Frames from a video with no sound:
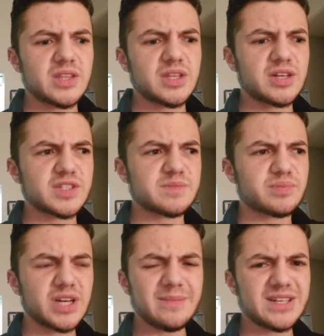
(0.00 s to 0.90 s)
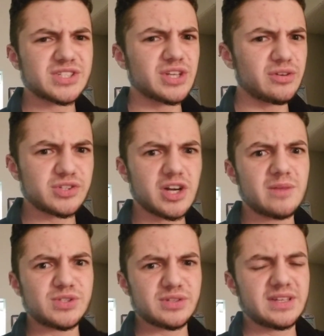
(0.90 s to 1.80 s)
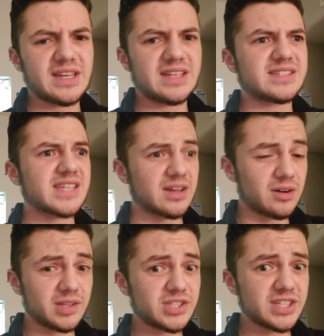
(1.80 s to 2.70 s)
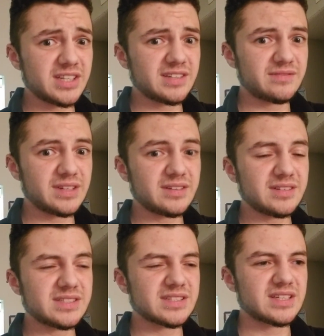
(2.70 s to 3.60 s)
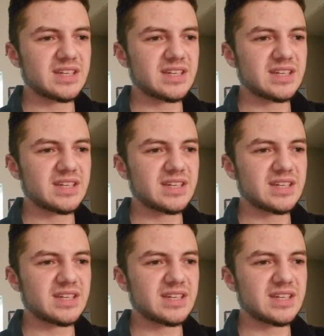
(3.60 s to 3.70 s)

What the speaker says: There's pretty much no jobs you can get in psychology field